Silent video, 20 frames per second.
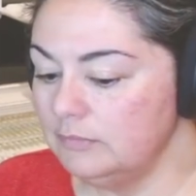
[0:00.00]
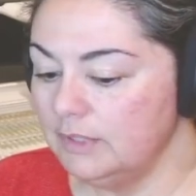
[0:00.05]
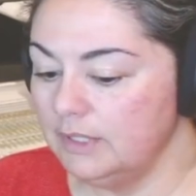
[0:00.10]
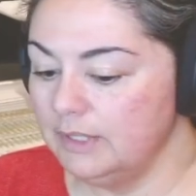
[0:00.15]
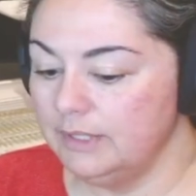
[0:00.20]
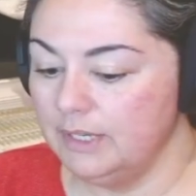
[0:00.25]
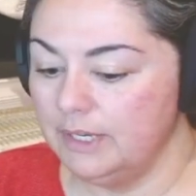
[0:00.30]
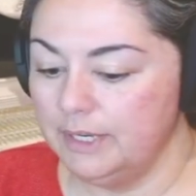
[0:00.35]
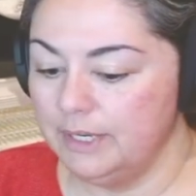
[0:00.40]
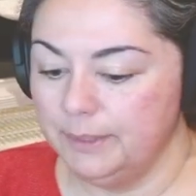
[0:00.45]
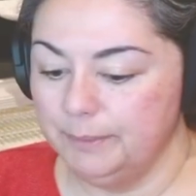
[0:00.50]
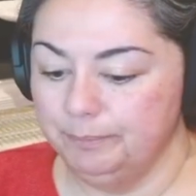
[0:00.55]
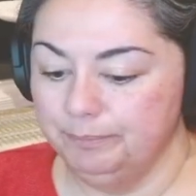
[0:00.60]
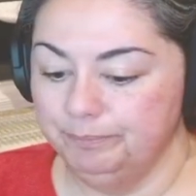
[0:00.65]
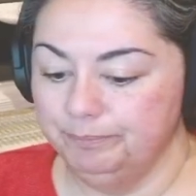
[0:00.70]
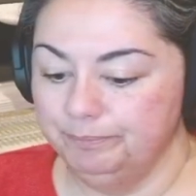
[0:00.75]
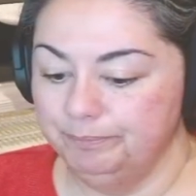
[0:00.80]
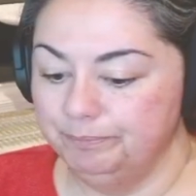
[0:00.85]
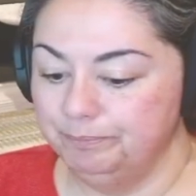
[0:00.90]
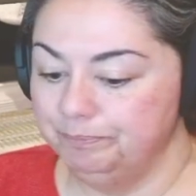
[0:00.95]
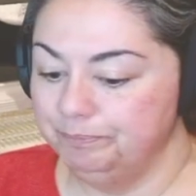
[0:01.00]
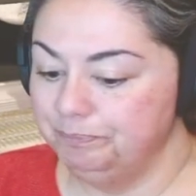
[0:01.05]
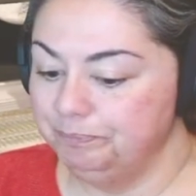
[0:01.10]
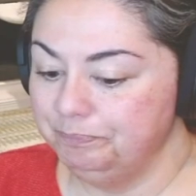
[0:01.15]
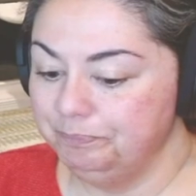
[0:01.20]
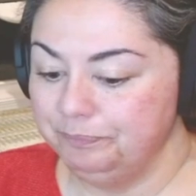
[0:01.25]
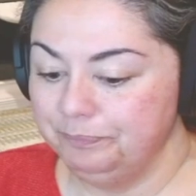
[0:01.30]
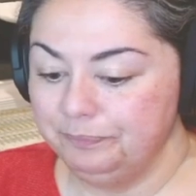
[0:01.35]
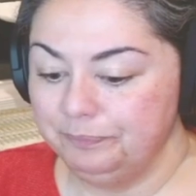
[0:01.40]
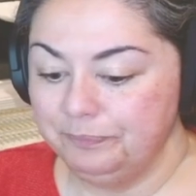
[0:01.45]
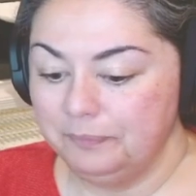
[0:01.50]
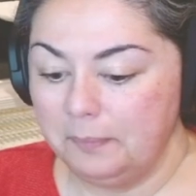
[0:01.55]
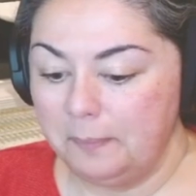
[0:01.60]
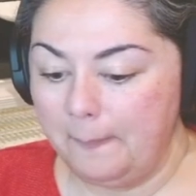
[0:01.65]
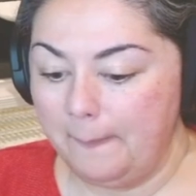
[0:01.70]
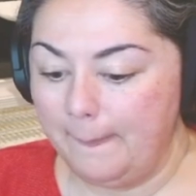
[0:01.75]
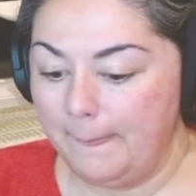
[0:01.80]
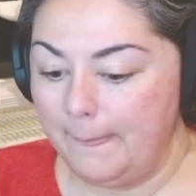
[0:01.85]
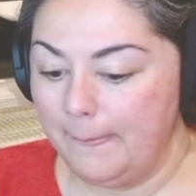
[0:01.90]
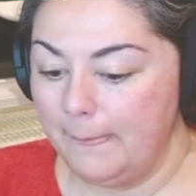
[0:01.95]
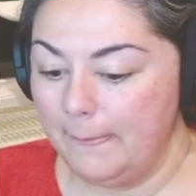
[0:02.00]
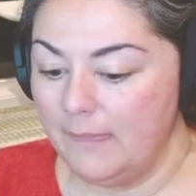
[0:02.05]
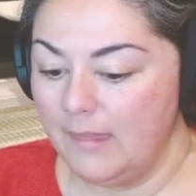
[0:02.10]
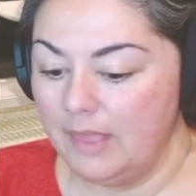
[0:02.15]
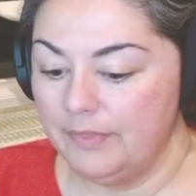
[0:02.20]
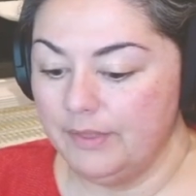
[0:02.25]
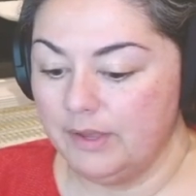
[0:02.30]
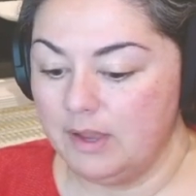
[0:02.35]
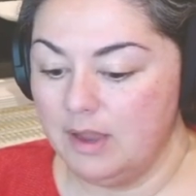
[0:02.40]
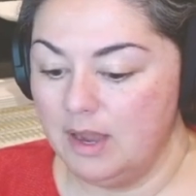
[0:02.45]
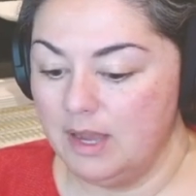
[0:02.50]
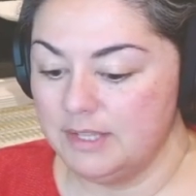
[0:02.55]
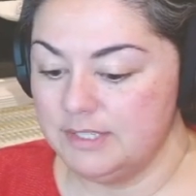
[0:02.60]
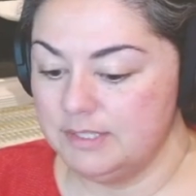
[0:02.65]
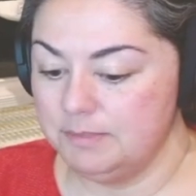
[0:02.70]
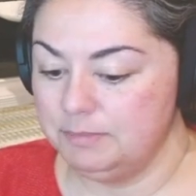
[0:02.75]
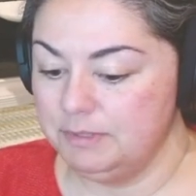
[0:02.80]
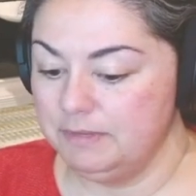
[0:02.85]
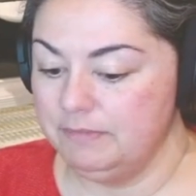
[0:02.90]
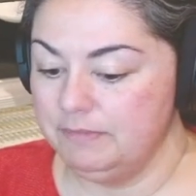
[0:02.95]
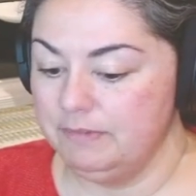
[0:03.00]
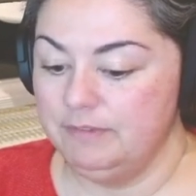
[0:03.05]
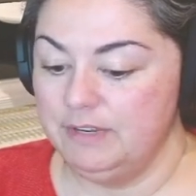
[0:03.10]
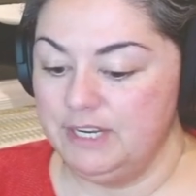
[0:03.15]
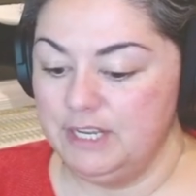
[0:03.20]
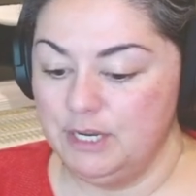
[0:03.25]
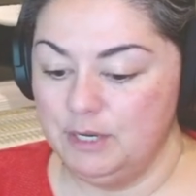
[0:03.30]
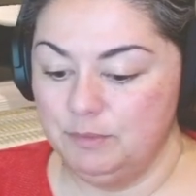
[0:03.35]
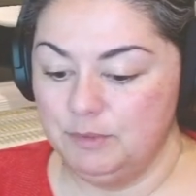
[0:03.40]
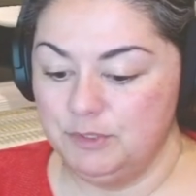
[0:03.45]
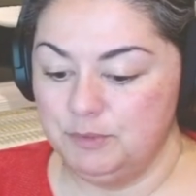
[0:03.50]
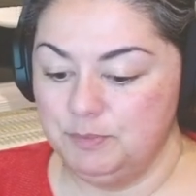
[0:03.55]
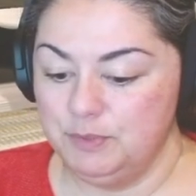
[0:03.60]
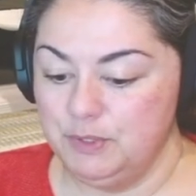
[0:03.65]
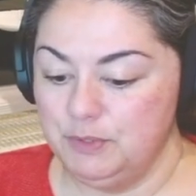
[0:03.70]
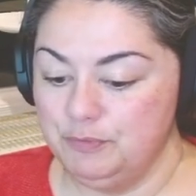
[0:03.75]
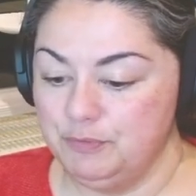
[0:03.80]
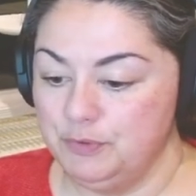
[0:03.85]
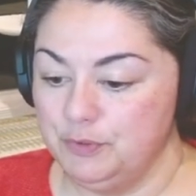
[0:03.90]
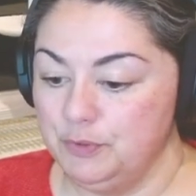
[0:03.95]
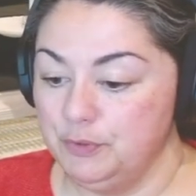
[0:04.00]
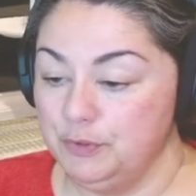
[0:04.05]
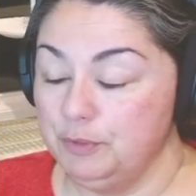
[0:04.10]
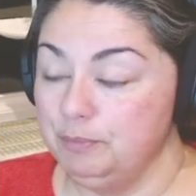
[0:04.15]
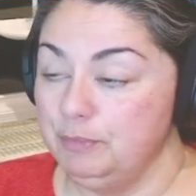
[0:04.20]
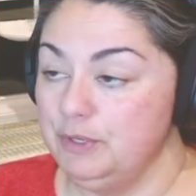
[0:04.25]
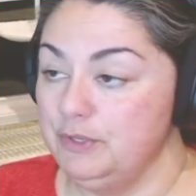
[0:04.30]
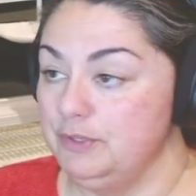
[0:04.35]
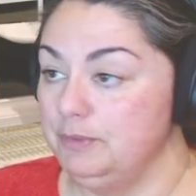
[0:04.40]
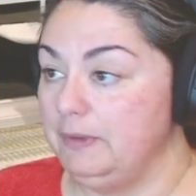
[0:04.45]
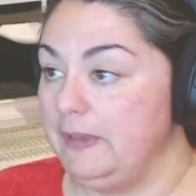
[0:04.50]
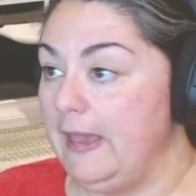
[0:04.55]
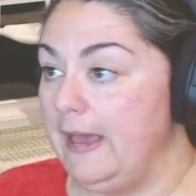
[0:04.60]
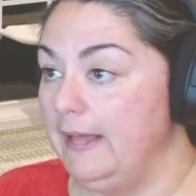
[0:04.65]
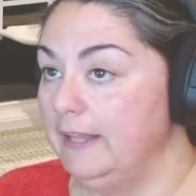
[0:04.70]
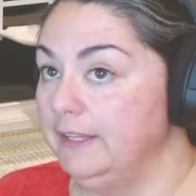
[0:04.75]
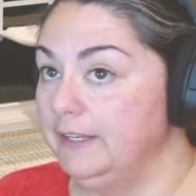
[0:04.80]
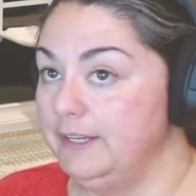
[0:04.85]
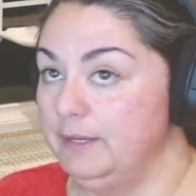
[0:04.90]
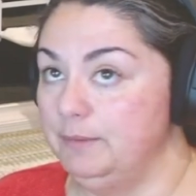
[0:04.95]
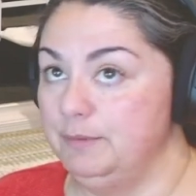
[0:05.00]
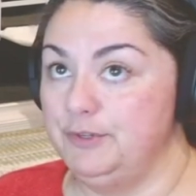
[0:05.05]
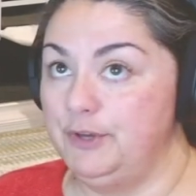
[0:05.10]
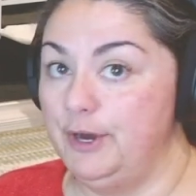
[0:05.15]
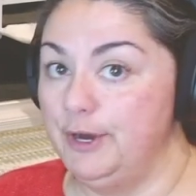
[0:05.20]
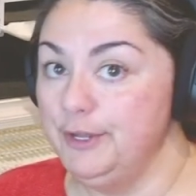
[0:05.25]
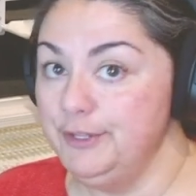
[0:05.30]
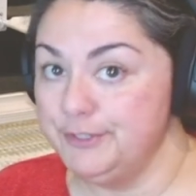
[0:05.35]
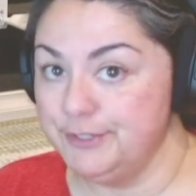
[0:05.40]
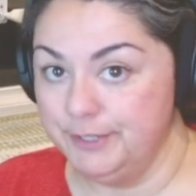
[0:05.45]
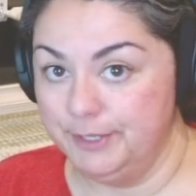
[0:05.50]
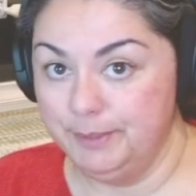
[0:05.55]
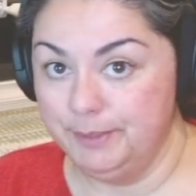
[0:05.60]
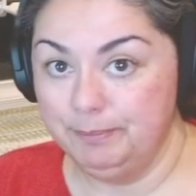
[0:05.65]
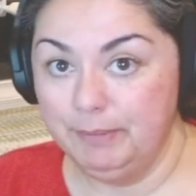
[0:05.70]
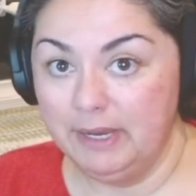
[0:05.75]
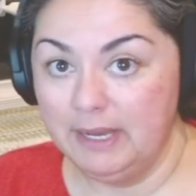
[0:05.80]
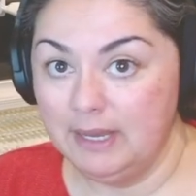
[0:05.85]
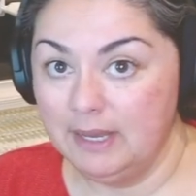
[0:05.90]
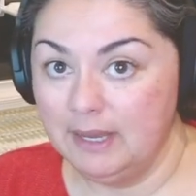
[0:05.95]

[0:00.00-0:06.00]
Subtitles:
The concept of the video was beautiful. The musicality was awesome.